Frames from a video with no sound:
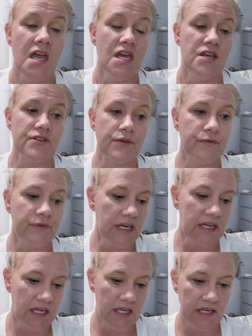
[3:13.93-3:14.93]
So
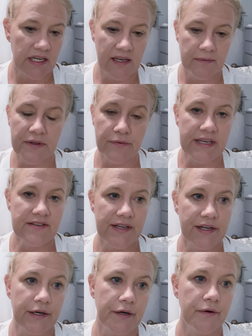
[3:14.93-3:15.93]
then a couple of weeks
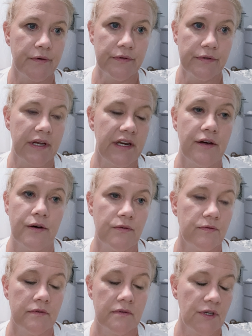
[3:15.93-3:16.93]
ago, I
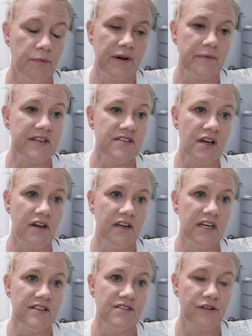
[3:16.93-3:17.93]
know you probably saw on
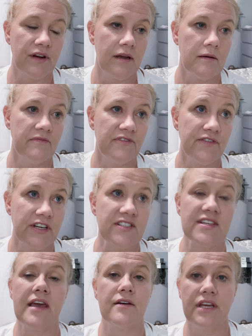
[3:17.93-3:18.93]
Instagram, Fairfax
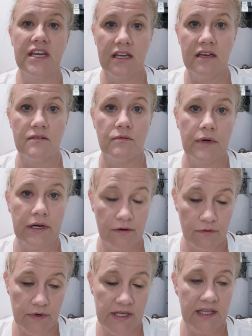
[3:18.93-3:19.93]
County, where
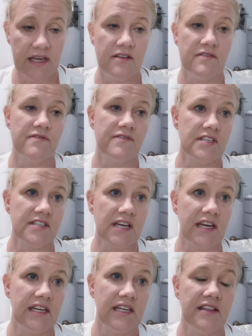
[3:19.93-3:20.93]
we live,
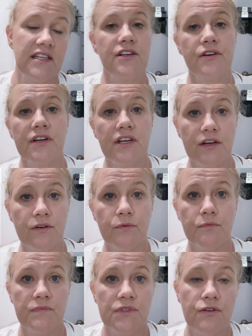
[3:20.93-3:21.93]
decided that they're gonna
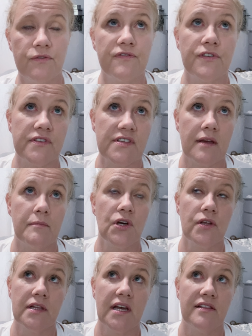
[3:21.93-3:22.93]
go to full-time
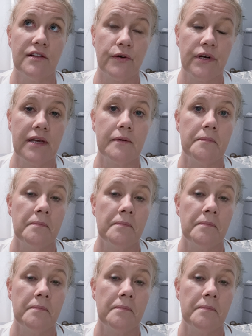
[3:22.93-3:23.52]
online learning.